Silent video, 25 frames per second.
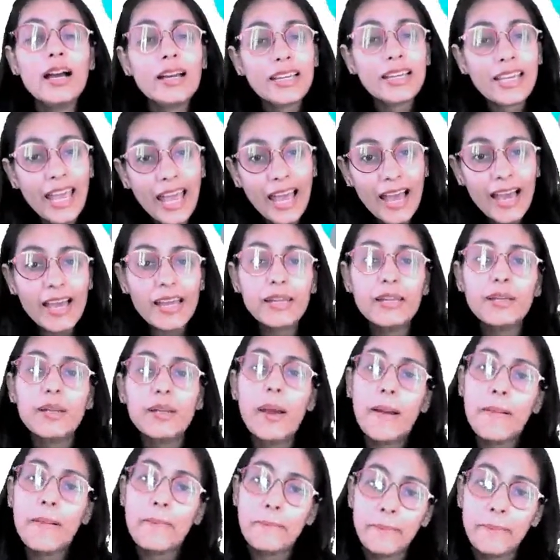can,
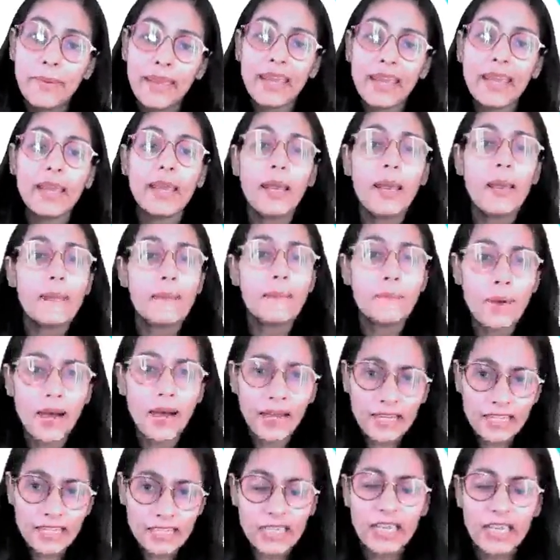may,
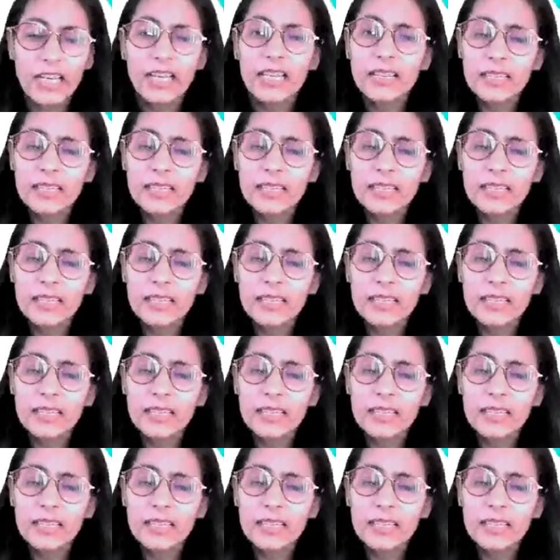might?